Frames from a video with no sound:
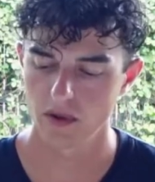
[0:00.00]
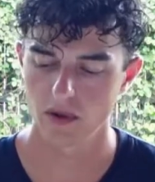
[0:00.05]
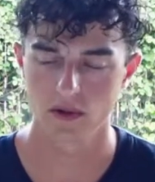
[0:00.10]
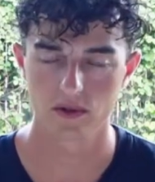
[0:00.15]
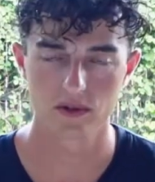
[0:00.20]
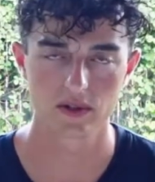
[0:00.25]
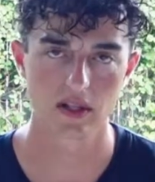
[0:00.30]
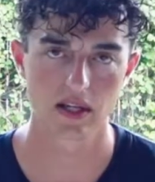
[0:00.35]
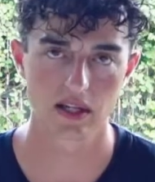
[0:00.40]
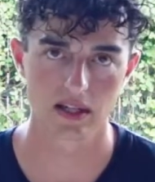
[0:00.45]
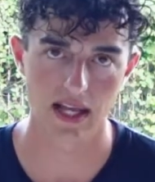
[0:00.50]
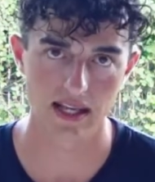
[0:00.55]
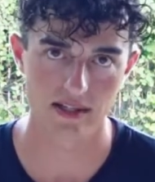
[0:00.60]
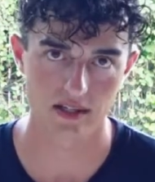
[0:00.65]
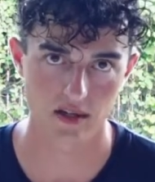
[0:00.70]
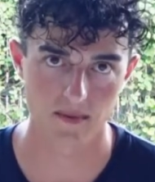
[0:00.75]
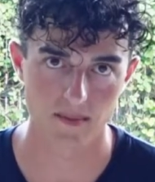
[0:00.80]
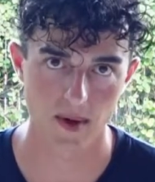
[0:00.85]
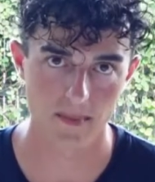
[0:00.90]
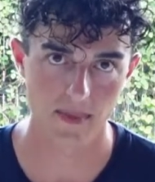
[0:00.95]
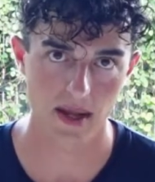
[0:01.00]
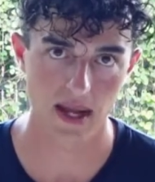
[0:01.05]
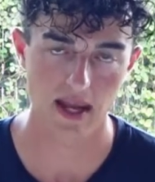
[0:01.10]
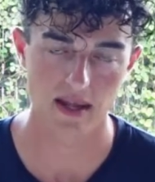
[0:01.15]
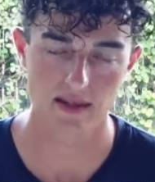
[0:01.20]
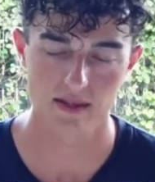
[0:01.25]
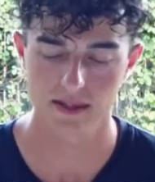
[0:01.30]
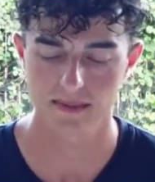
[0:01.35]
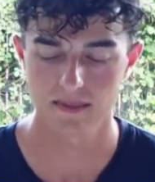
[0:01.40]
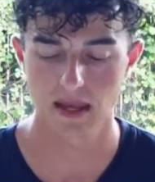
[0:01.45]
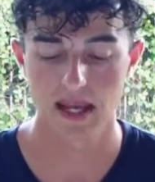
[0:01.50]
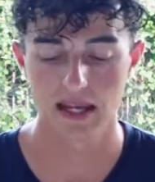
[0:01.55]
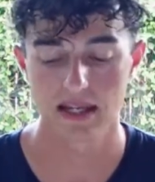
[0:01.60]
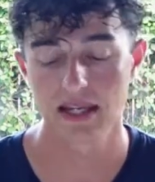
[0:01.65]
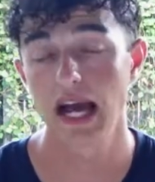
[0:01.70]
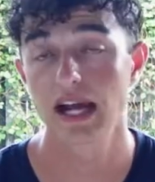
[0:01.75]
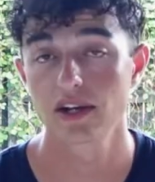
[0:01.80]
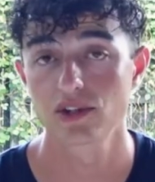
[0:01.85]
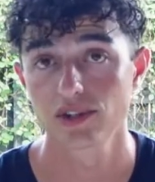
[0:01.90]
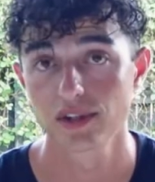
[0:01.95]
it onto the elastic of my pants, and it
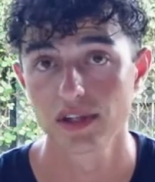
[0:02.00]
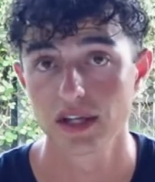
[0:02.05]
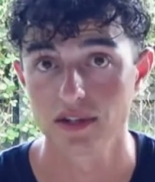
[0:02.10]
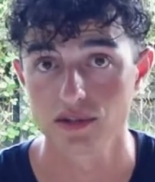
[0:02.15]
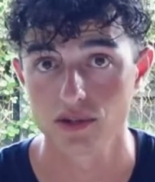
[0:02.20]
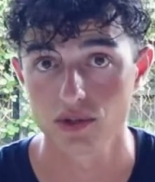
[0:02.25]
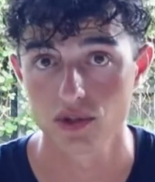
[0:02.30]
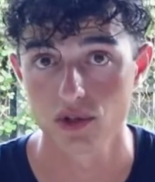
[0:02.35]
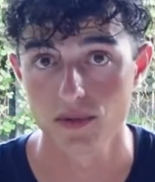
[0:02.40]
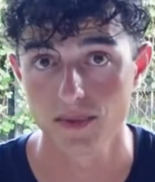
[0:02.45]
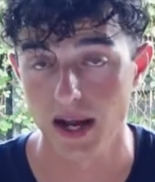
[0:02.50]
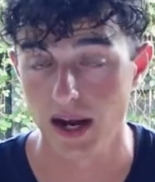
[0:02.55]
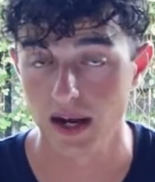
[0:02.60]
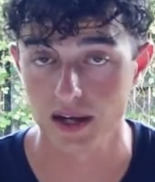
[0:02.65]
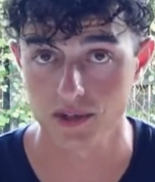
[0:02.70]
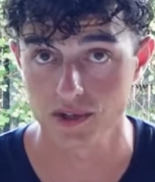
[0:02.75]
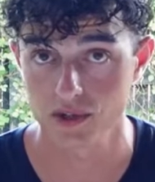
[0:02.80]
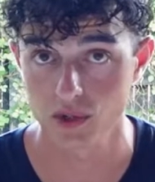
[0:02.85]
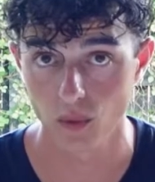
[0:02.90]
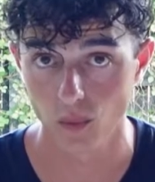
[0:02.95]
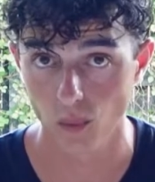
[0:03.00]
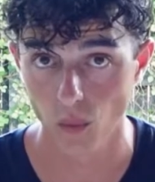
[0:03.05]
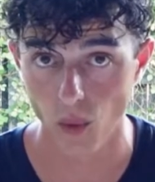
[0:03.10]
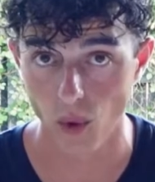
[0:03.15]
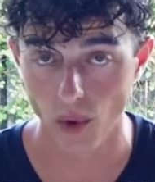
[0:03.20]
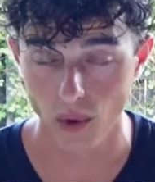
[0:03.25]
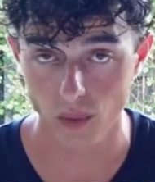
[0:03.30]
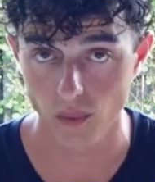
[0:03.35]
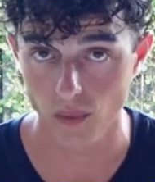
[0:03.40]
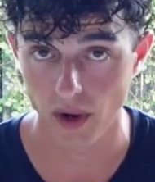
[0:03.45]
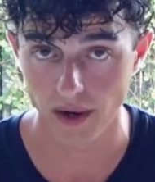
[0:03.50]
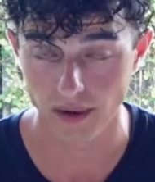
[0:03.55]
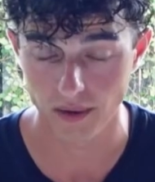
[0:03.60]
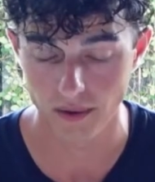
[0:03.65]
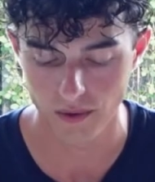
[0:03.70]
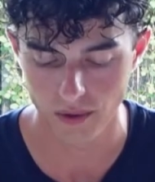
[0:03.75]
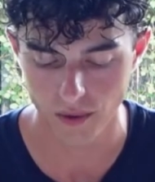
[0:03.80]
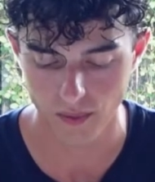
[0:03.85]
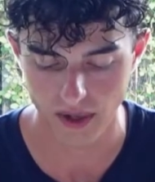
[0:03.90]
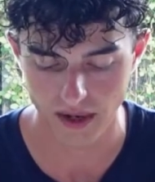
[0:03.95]
actually isn't too bad. I can still walk, run,
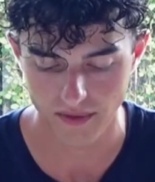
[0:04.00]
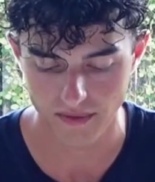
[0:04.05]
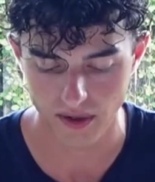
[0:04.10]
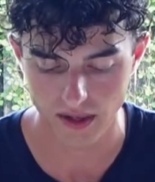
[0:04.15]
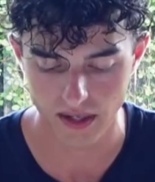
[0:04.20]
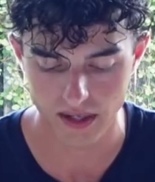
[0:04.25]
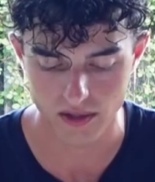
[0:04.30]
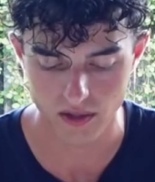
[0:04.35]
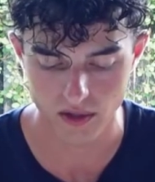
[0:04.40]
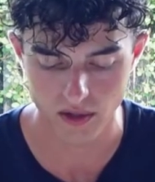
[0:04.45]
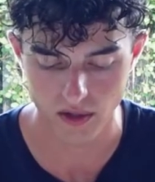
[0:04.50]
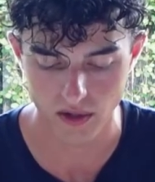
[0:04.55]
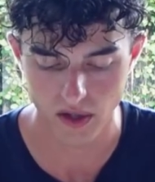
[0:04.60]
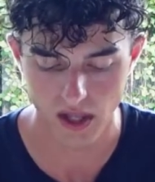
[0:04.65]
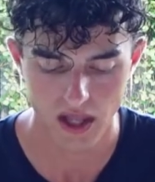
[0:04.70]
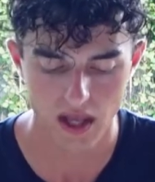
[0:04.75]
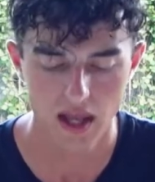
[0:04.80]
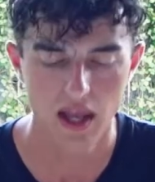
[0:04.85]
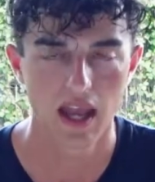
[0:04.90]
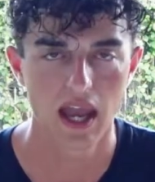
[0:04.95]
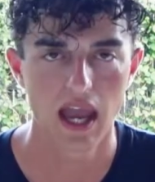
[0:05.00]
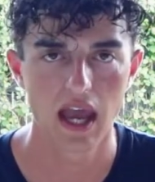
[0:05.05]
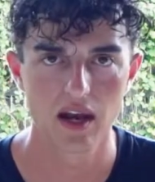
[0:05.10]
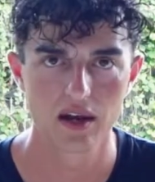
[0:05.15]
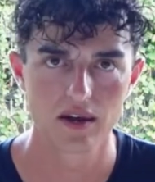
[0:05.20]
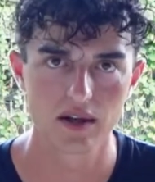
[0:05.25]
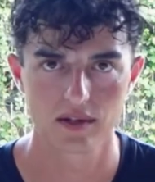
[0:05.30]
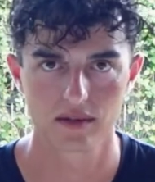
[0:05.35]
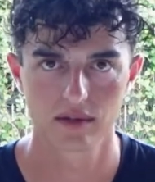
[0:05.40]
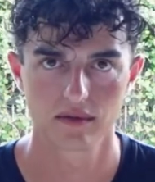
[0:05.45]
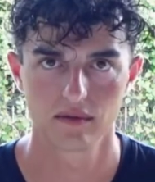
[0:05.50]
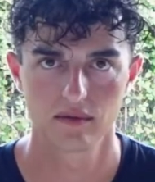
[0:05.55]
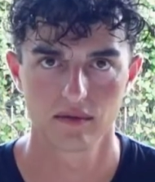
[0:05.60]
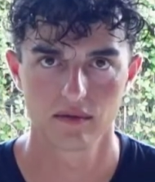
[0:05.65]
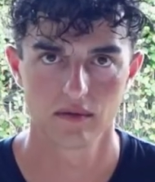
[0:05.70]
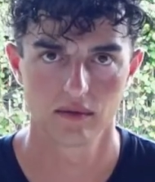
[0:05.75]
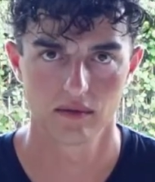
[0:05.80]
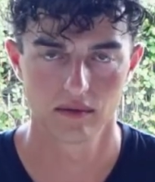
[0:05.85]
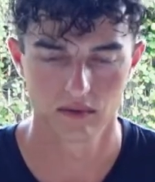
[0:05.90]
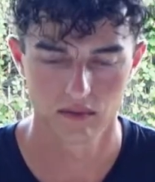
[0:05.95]
do whatever I need to do, and it doesn't
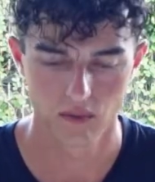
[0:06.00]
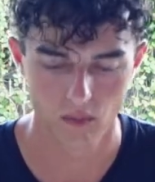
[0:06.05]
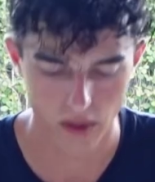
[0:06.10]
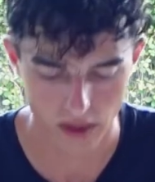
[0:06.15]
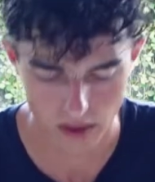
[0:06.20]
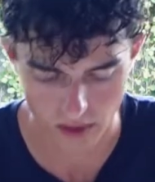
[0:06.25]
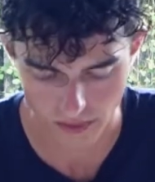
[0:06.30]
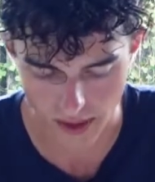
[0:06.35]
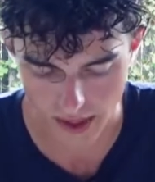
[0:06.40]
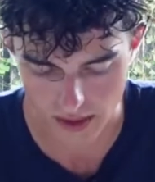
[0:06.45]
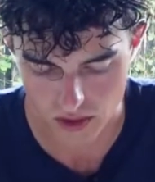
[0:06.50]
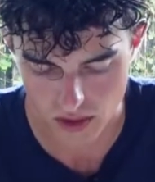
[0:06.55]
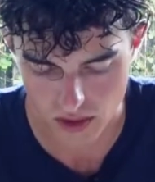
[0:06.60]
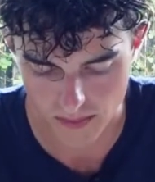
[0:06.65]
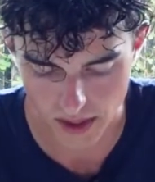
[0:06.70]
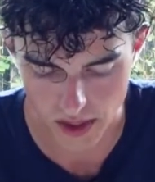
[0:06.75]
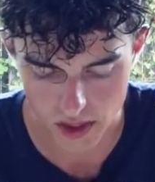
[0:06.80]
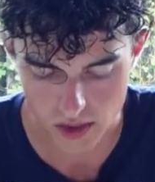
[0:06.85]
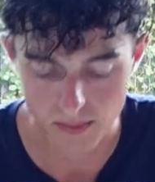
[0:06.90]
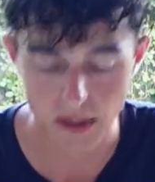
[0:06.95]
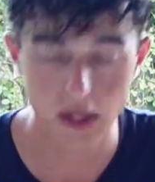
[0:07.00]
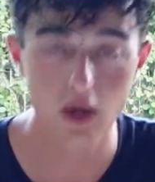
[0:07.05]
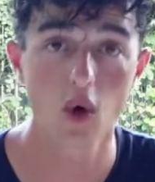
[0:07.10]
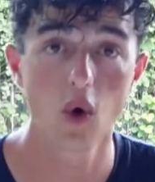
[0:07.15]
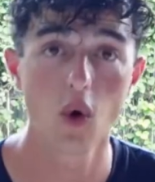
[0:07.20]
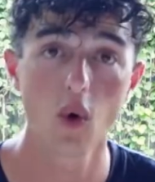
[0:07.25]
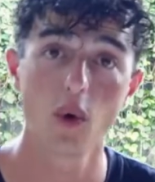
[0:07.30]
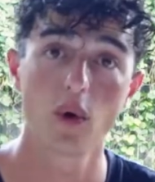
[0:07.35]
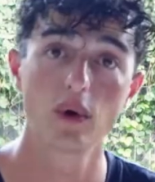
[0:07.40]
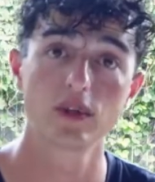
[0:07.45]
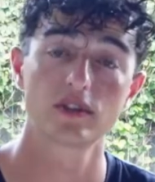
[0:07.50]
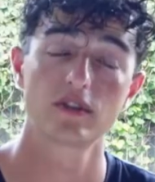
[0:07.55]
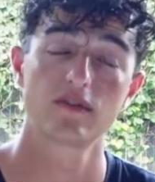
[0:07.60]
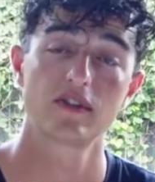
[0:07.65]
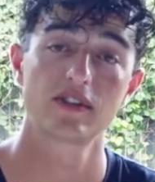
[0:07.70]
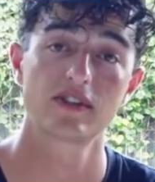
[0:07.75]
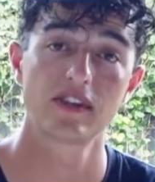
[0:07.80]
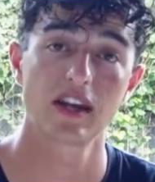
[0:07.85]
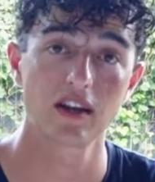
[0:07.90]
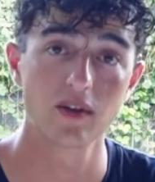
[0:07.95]
wiggle around too much. Because of
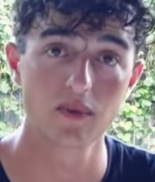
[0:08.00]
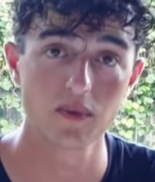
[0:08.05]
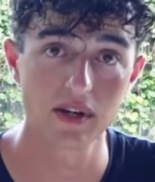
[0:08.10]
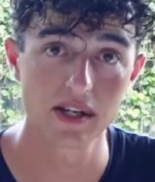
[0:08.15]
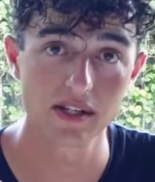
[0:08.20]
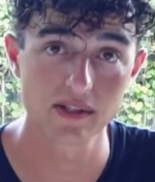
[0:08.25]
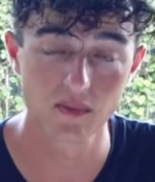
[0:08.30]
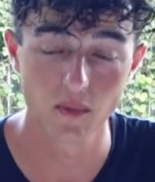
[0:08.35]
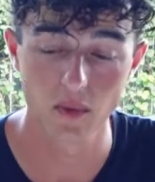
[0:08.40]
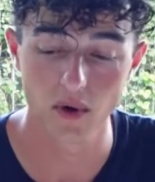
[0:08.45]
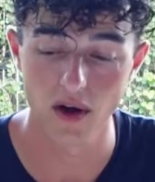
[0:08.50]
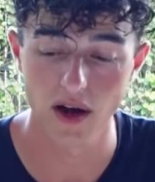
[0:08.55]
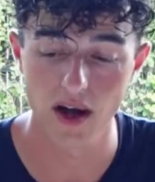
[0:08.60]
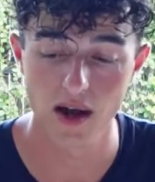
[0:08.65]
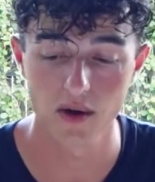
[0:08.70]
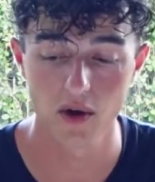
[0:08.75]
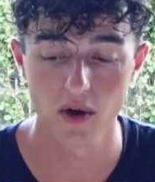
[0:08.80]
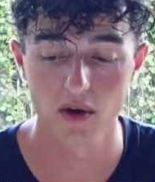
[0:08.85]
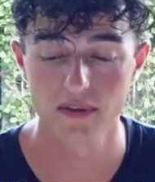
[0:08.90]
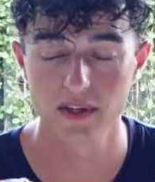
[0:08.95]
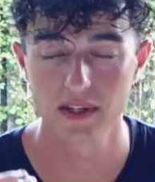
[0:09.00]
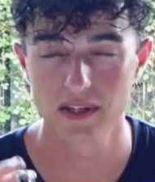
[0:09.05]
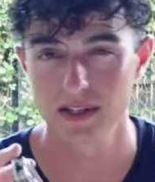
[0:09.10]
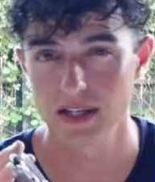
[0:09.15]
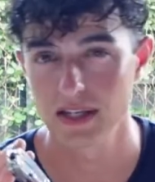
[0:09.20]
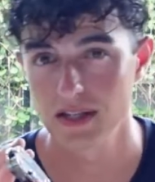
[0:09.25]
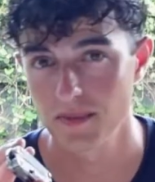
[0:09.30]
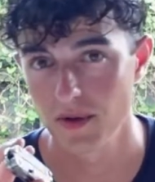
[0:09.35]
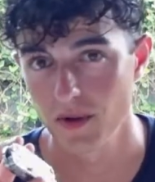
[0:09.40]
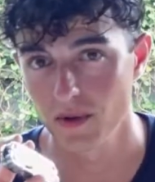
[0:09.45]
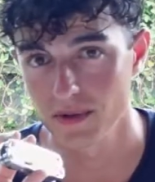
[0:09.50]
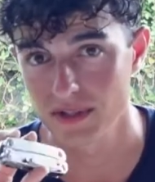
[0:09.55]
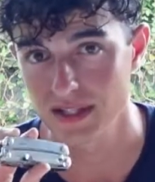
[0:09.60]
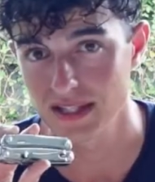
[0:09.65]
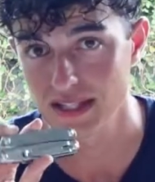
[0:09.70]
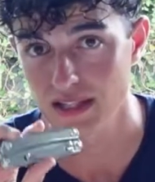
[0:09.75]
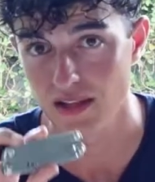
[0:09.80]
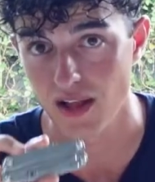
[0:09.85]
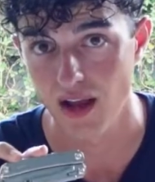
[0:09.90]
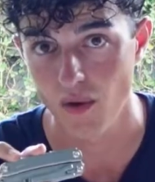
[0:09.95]
the second reason why I got this is because
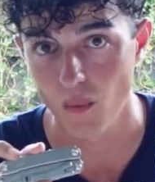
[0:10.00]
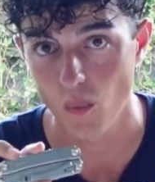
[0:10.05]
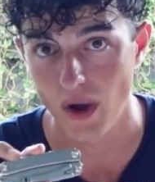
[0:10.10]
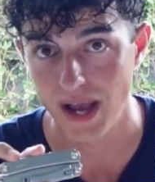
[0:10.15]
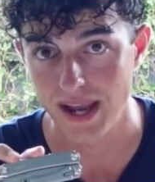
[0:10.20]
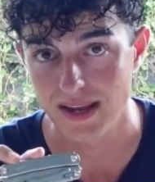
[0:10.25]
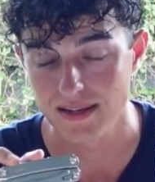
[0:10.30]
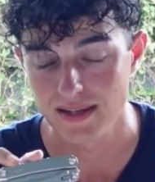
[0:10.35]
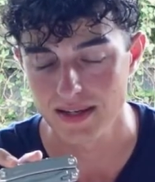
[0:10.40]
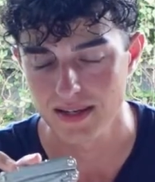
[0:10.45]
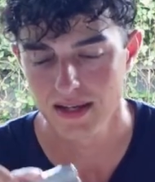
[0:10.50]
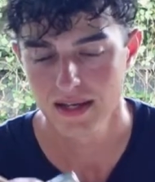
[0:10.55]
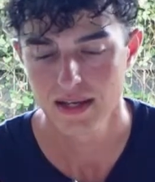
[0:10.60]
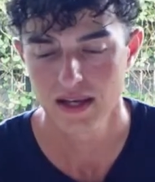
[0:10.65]
it's lightweight.